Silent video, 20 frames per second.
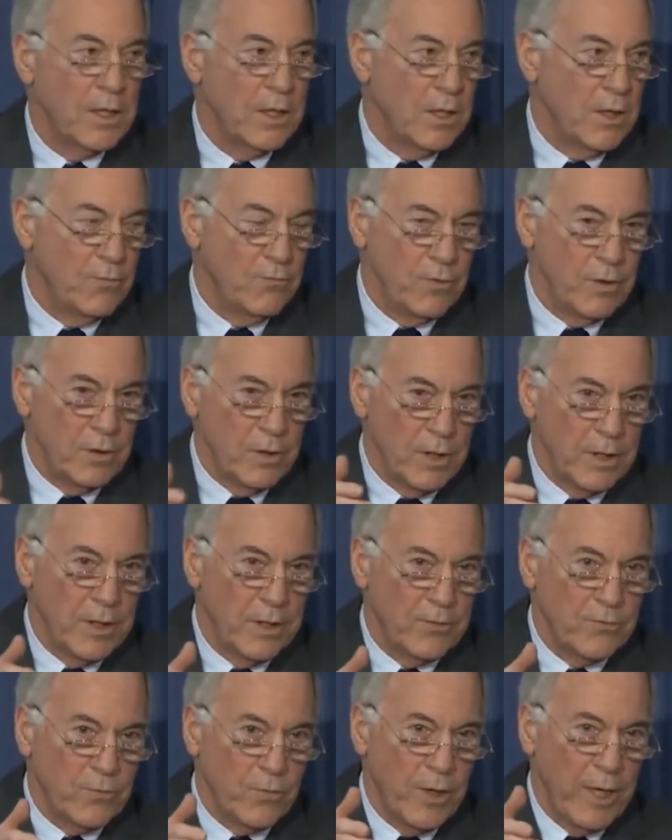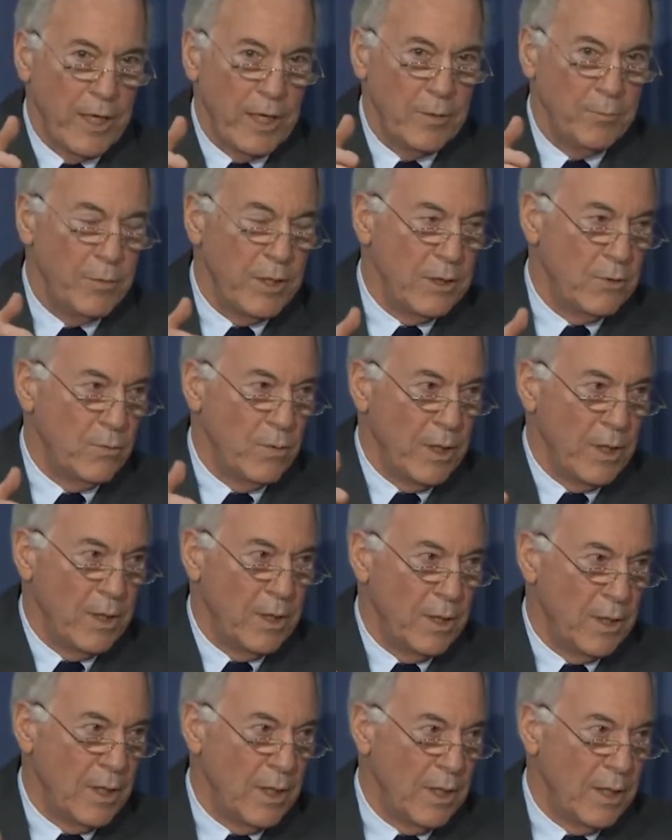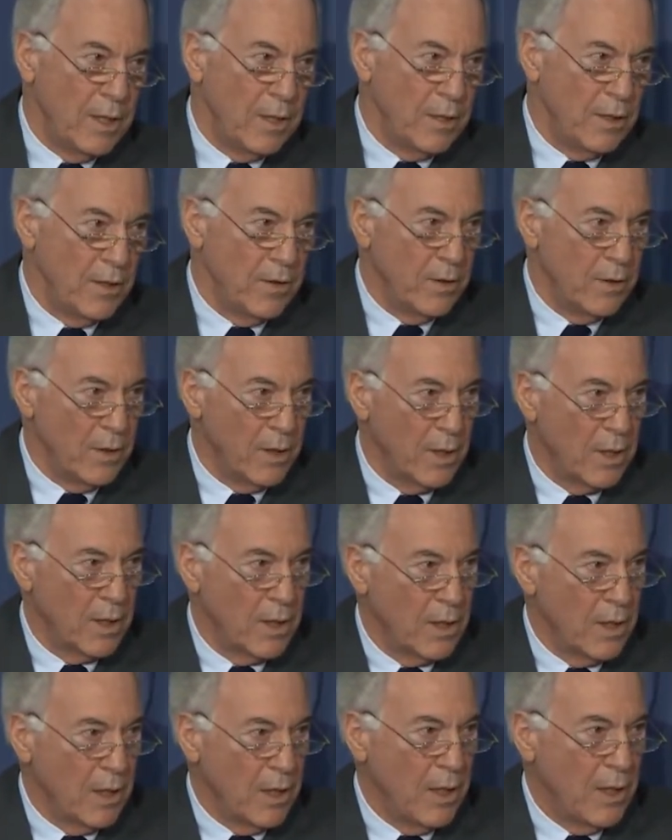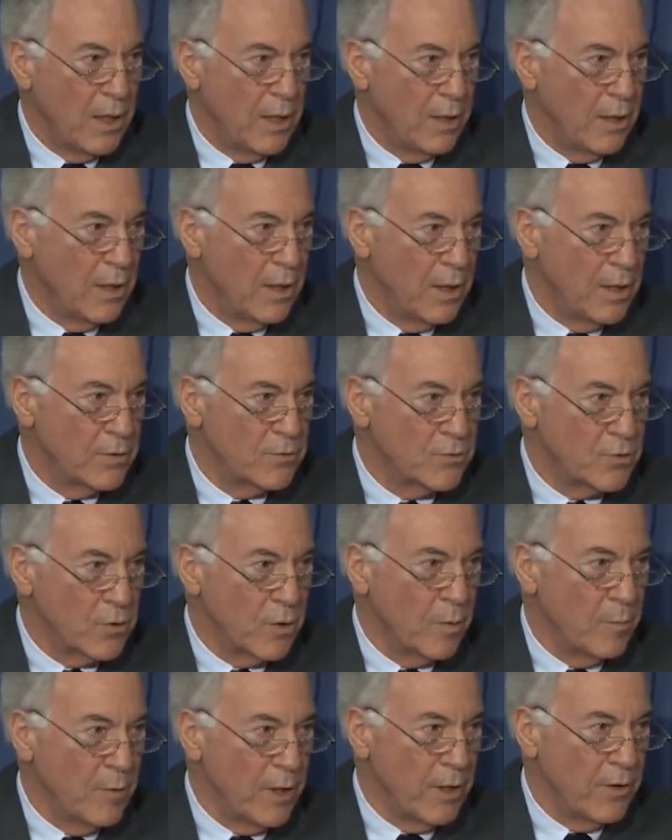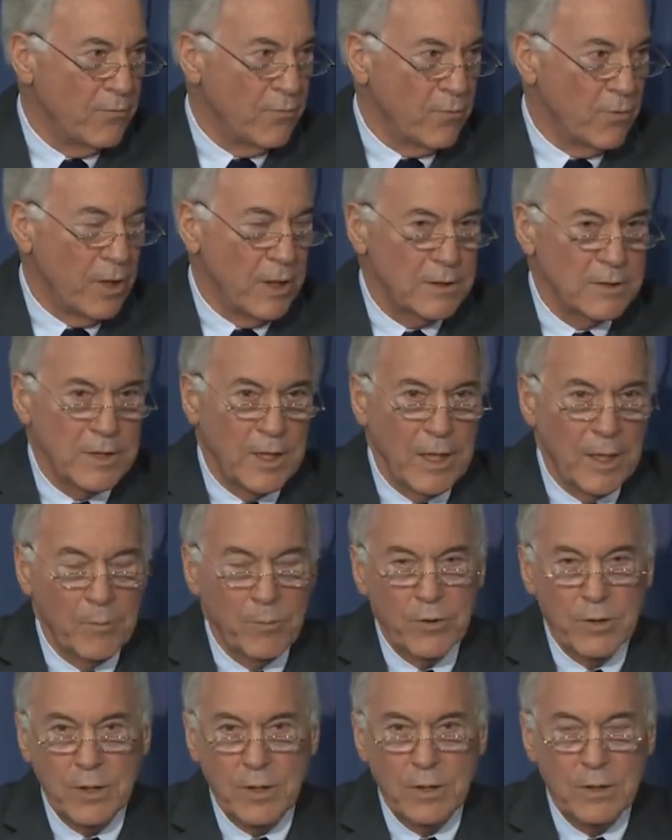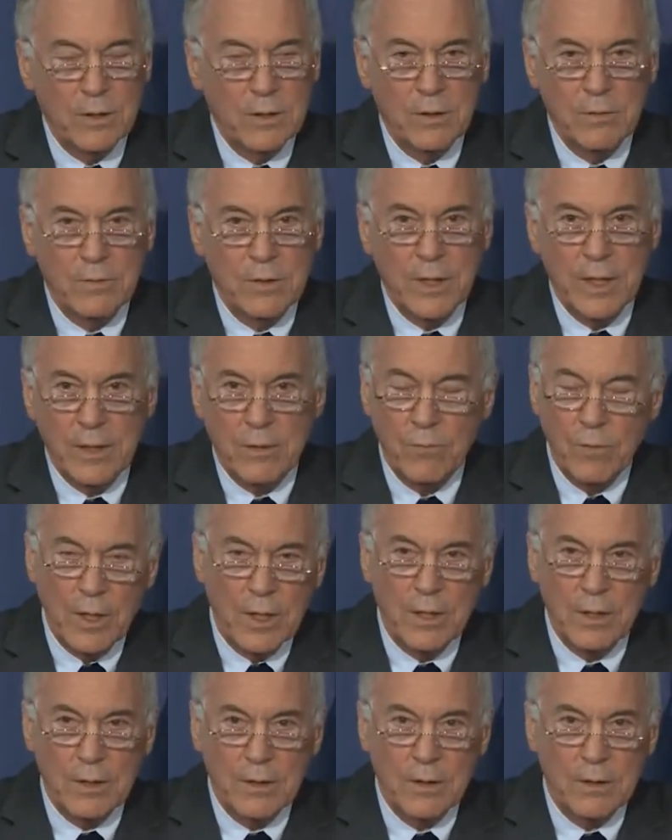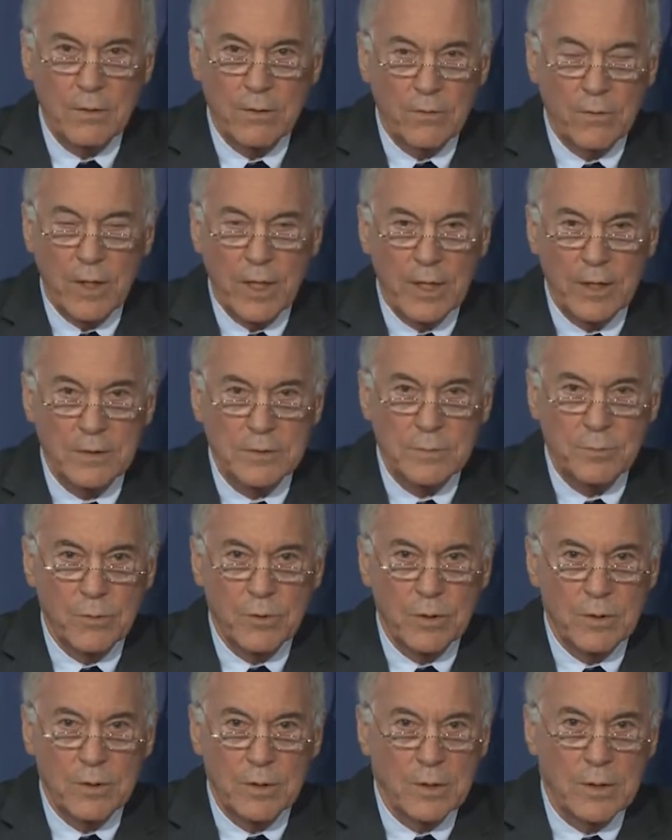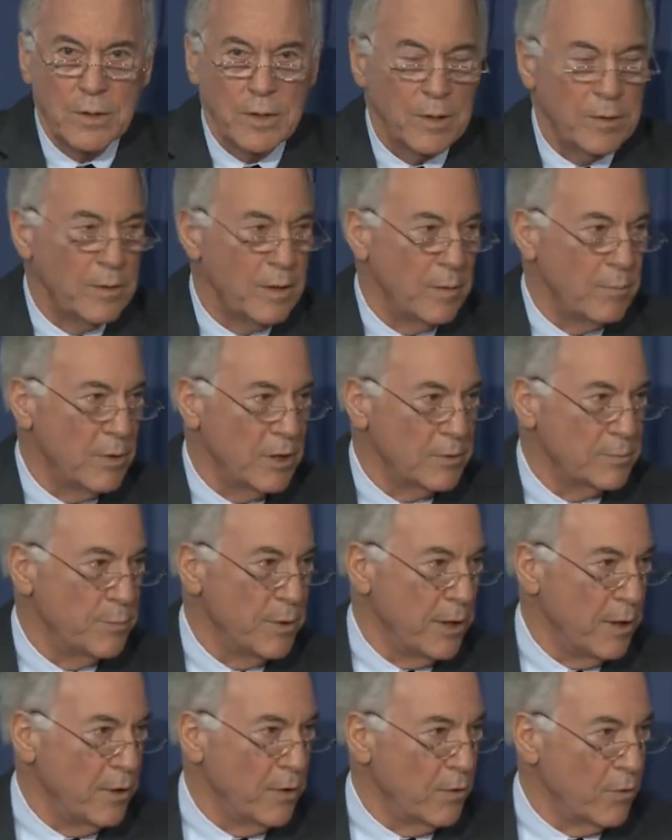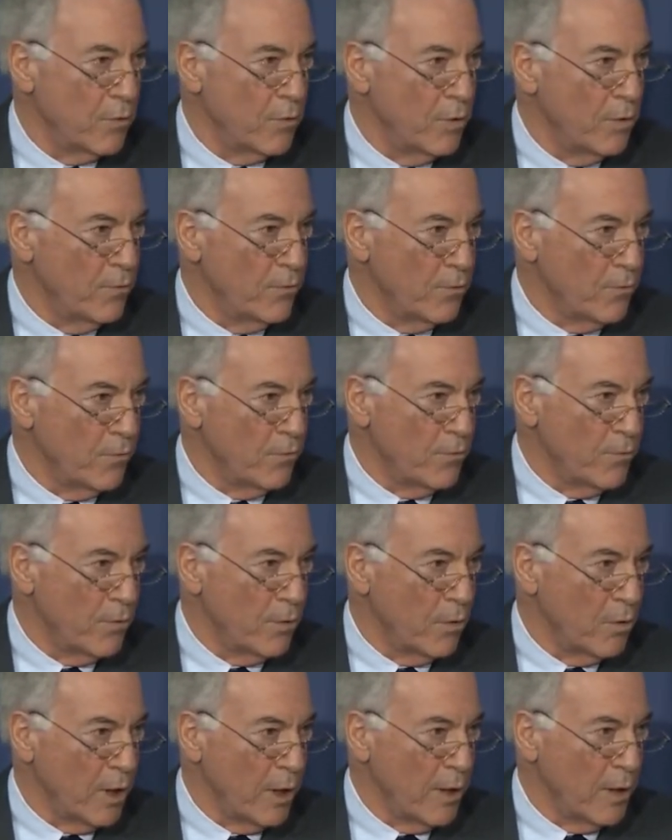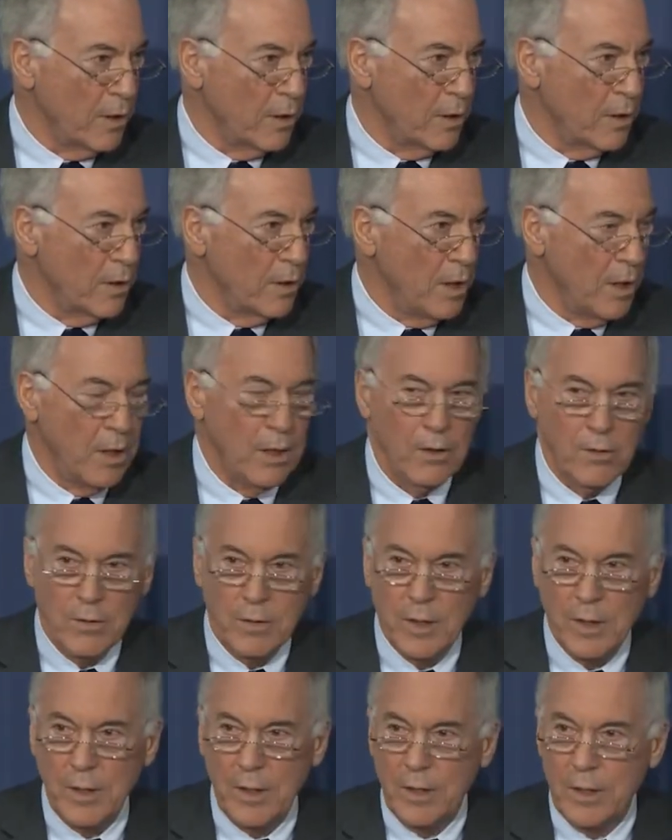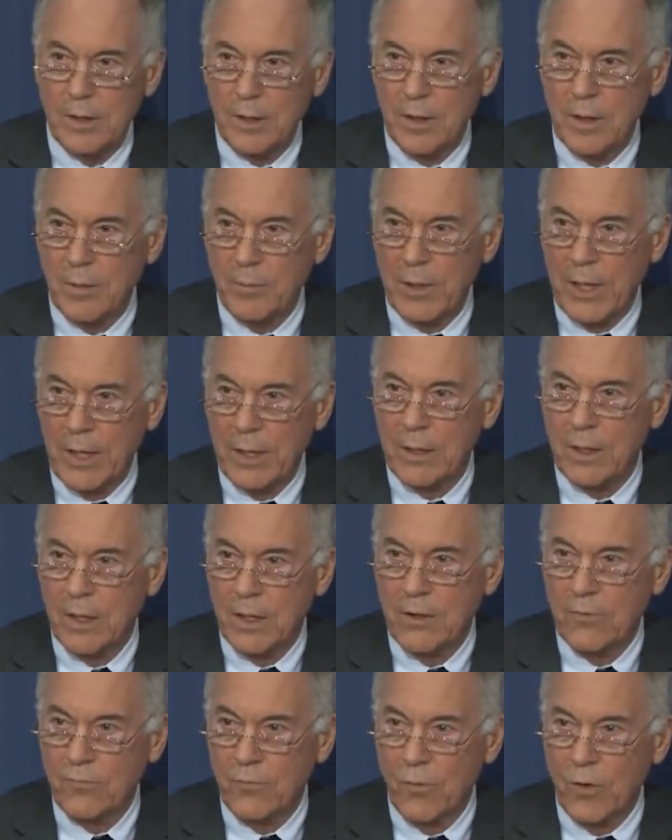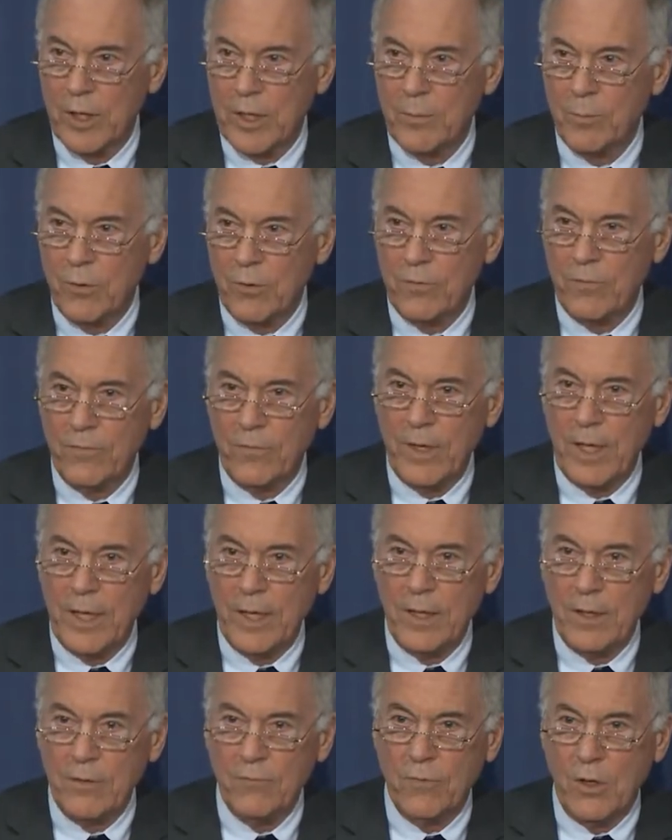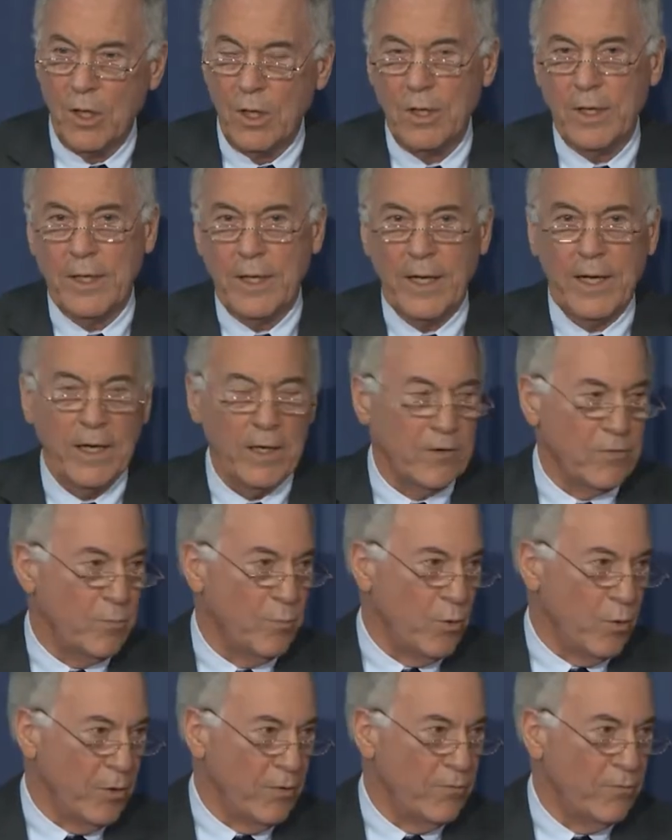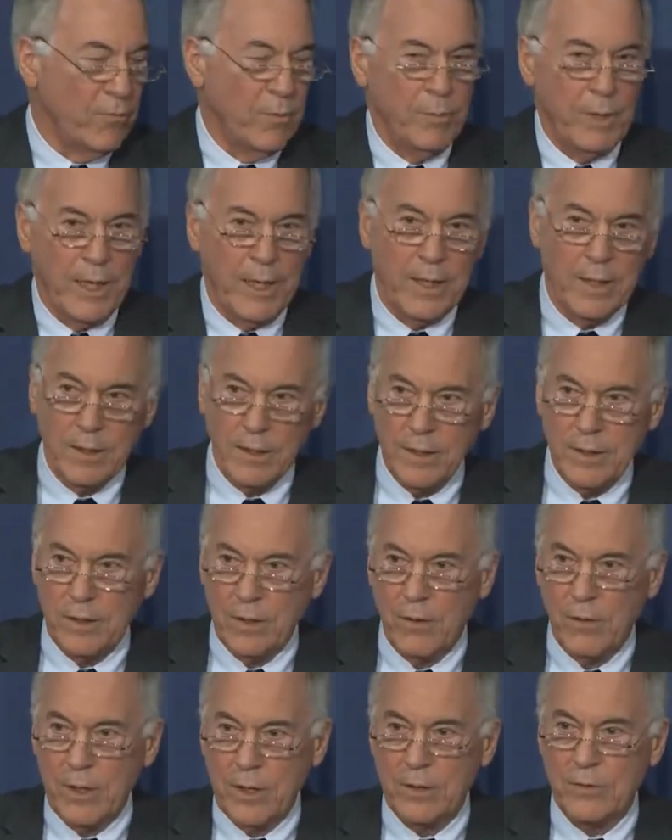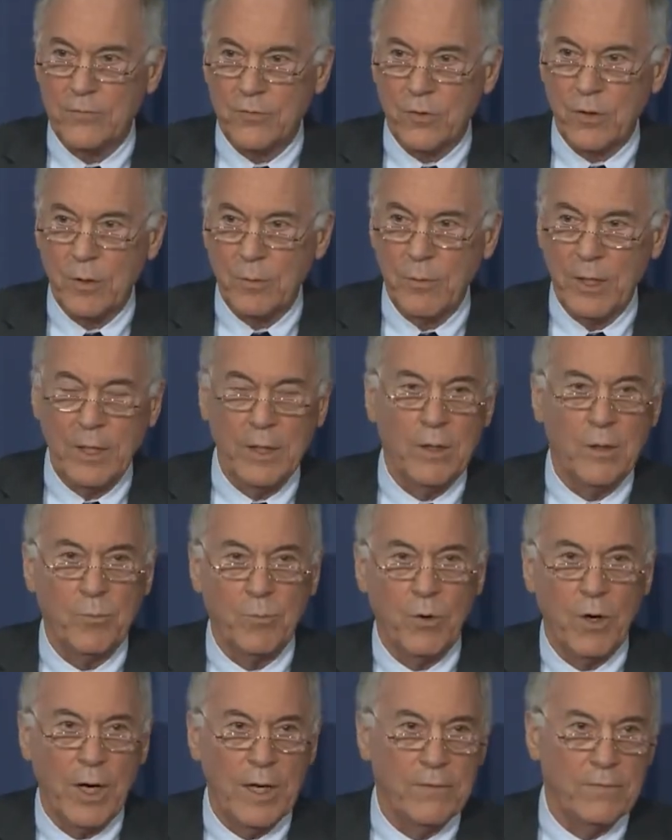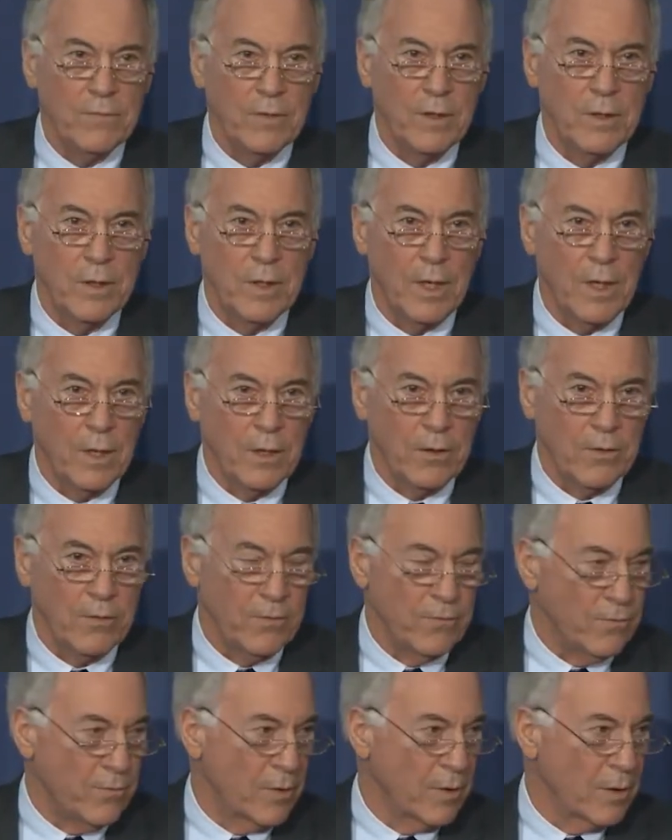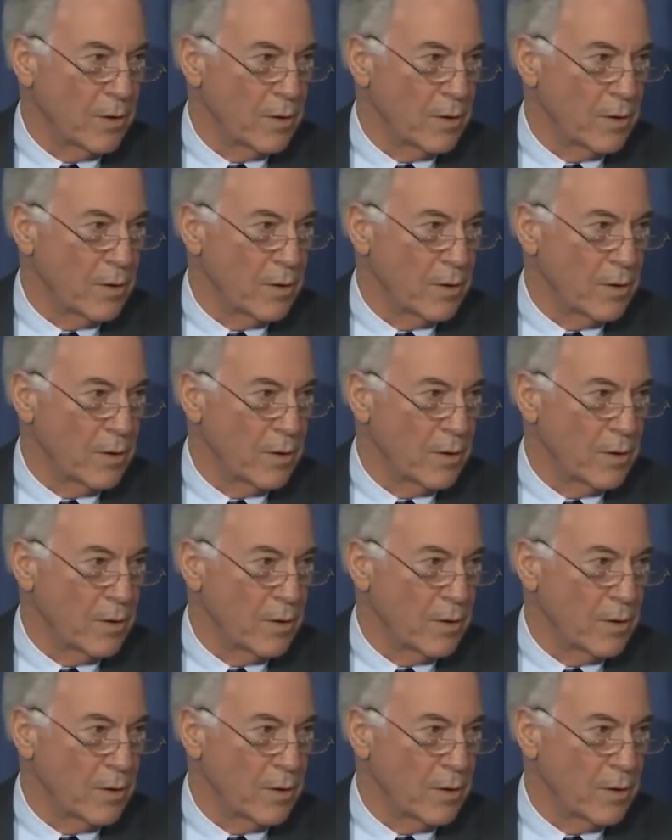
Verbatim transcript: If you look at trade between England and, in Germany, for example, you, you'd think, well, their, their export, it must be in euros or sterling. No, uh, uh about 40% of all the exports from England going to Germany are priced in dollars.